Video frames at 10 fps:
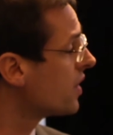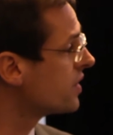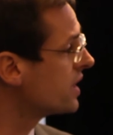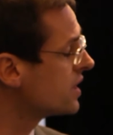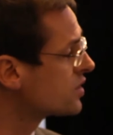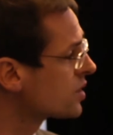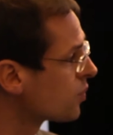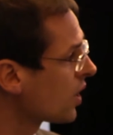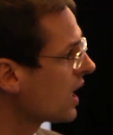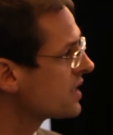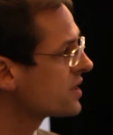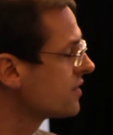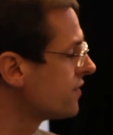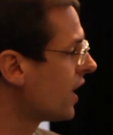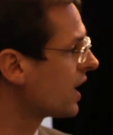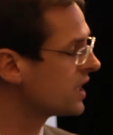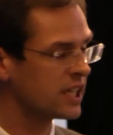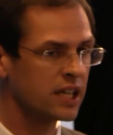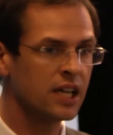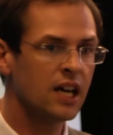The surprising
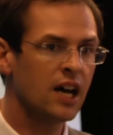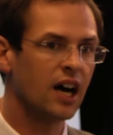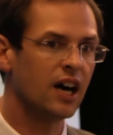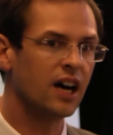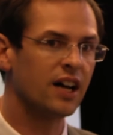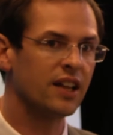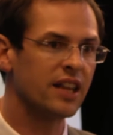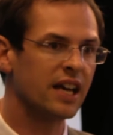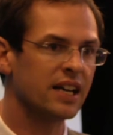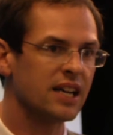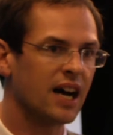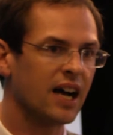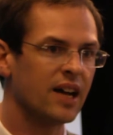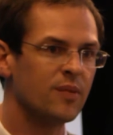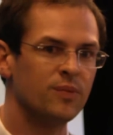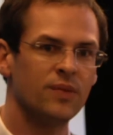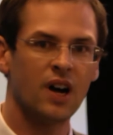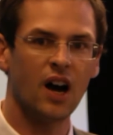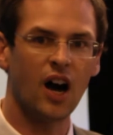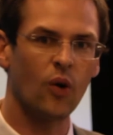finding that I am
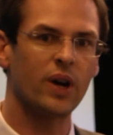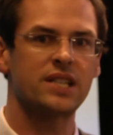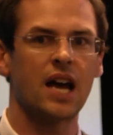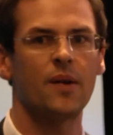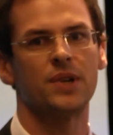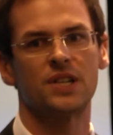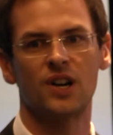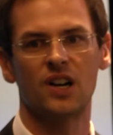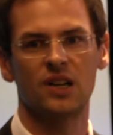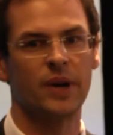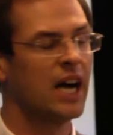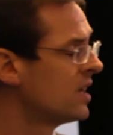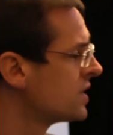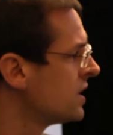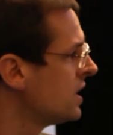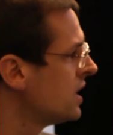always happy to talk about,